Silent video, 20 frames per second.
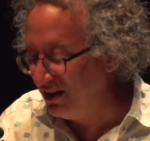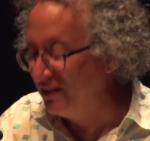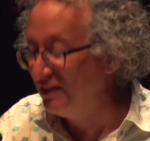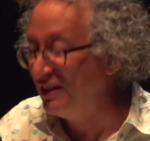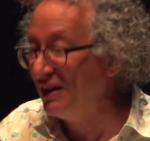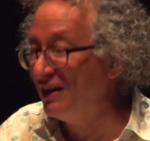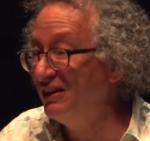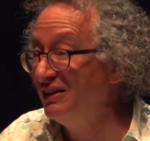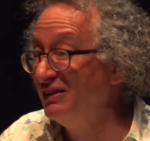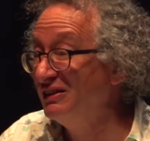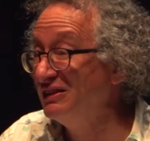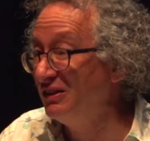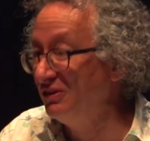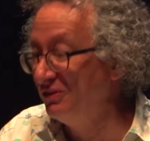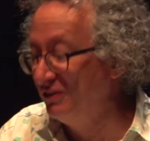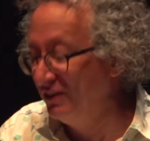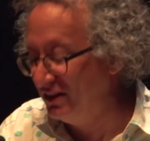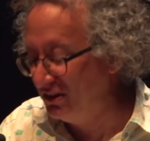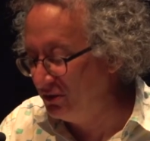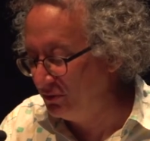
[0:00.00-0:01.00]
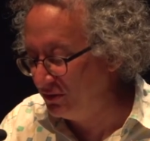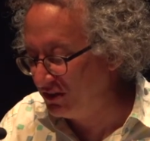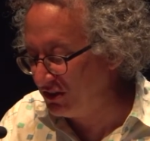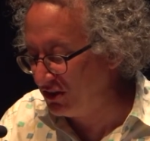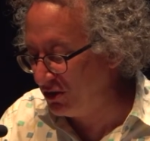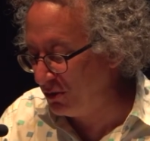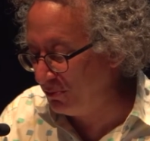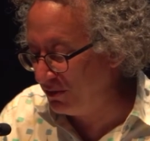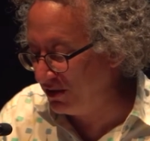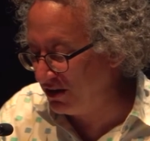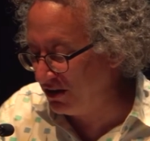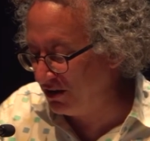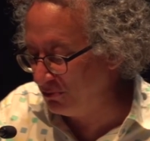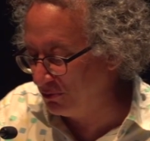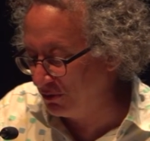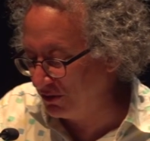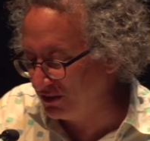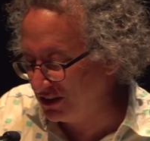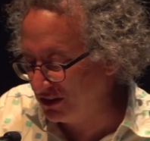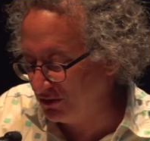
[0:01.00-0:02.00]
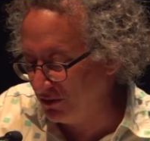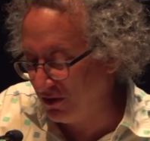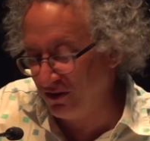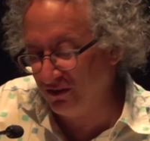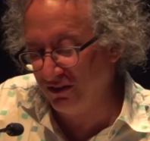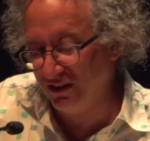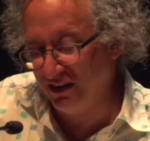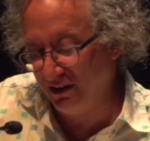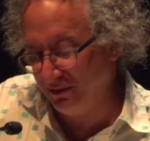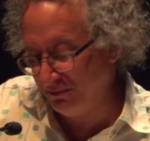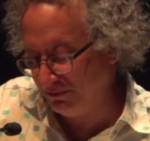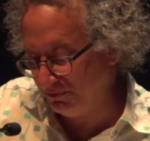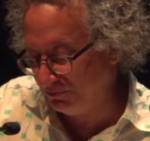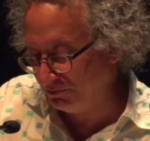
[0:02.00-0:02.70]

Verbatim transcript: that it is only to interpret her more strongly.